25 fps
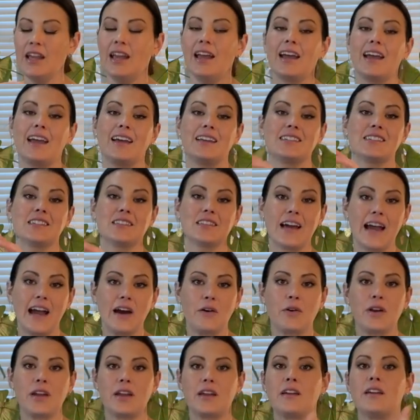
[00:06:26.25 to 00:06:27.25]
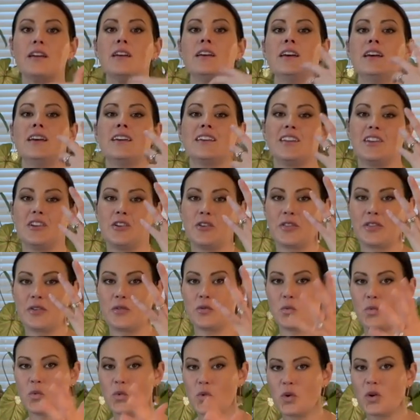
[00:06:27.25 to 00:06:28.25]
And allowing, you know, the
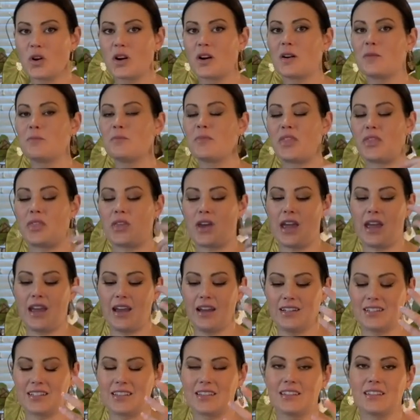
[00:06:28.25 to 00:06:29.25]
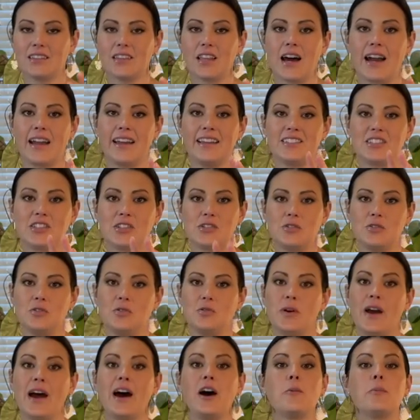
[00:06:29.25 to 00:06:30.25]
warmth and the light
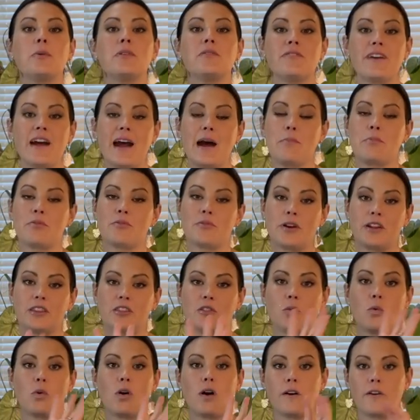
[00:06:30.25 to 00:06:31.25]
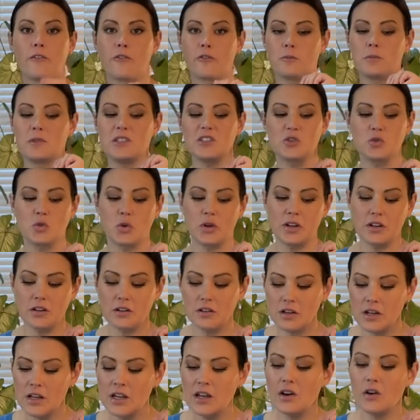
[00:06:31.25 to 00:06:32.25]
to help evaporate the water from the
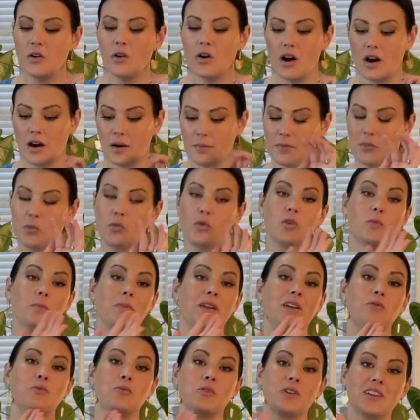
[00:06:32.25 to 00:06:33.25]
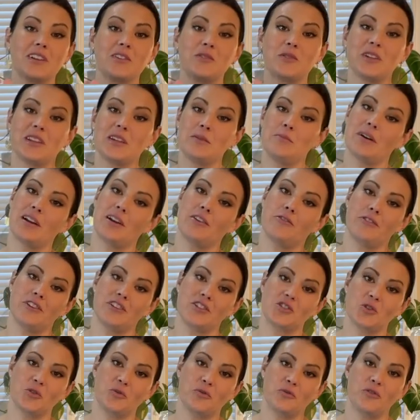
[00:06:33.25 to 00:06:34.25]
soil um, will be really, really
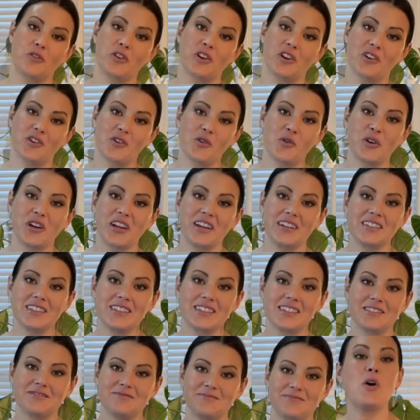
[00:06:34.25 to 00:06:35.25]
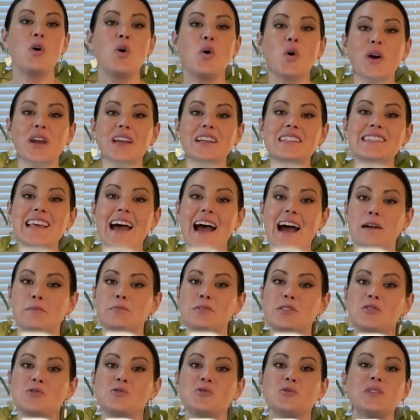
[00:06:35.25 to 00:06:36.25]
beneficial for your Hoyas. Now, Hoyas
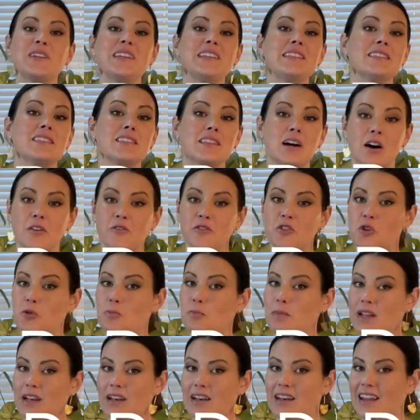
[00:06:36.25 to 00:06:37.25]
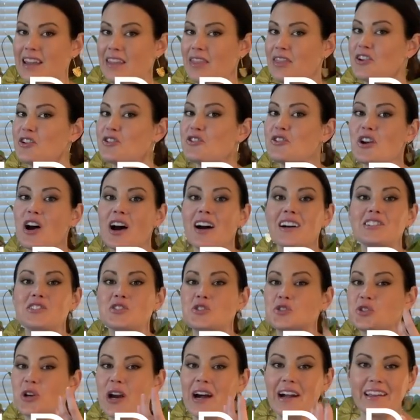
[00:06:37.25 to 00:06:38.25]
absolutely love humidity. They're not
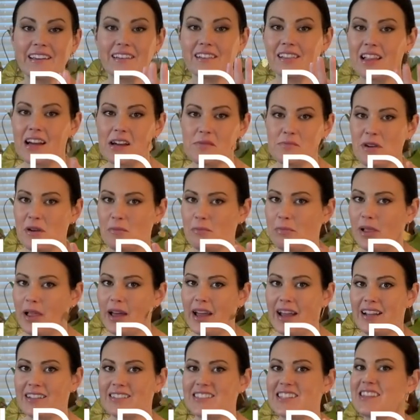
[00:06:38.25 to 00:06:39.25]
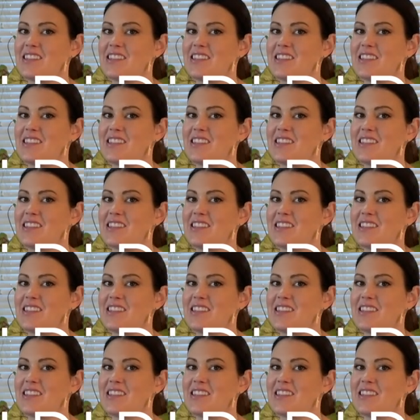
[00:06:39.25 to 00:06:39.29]
dry climate plants.